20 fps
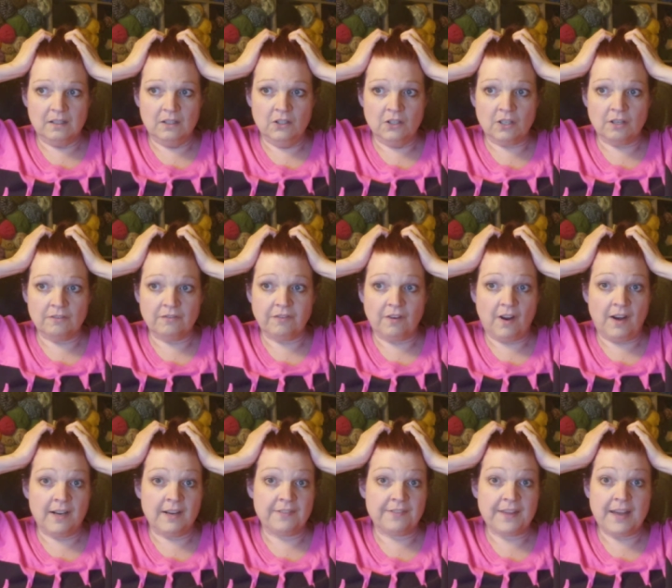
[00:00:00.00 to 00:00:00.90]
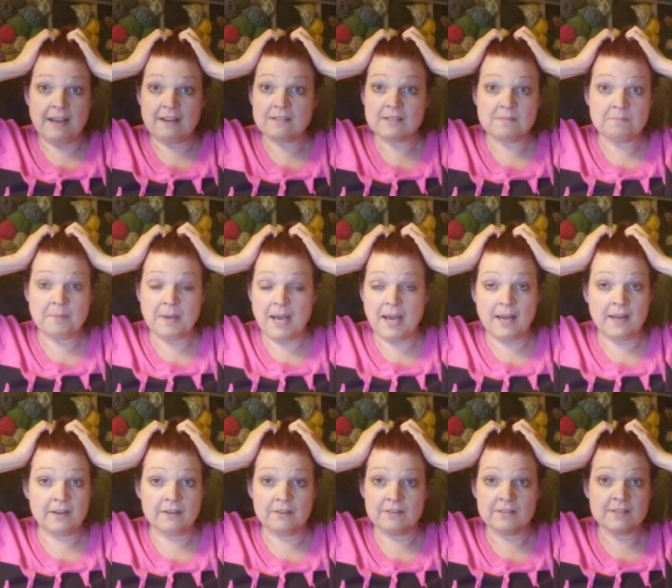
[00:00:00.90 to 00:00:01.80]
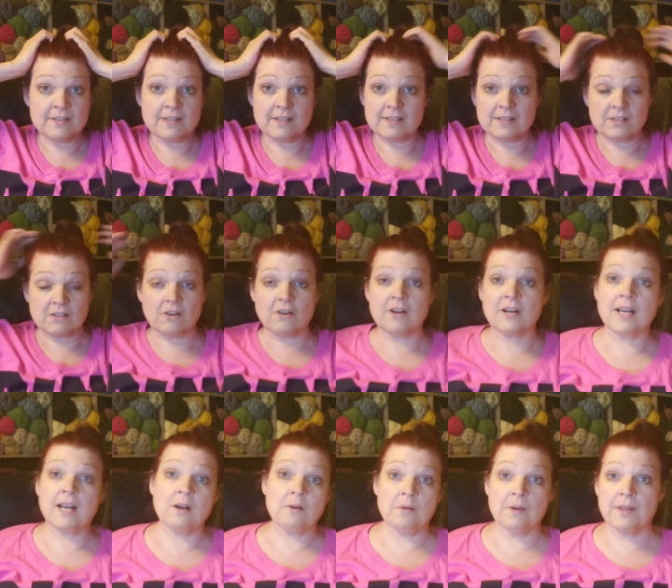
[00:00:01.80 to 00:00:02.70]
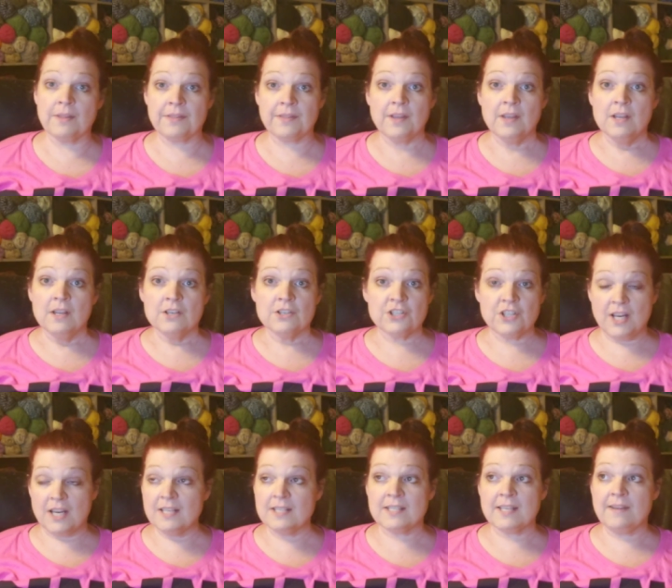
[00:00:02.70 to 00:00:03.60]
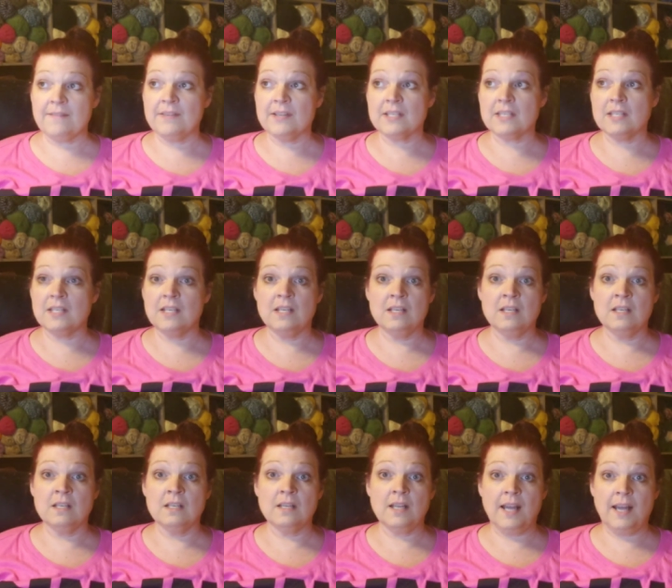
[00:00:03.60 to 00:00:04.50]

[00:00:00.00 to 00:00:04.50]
you could find a thousand patterns that start out with chain 17,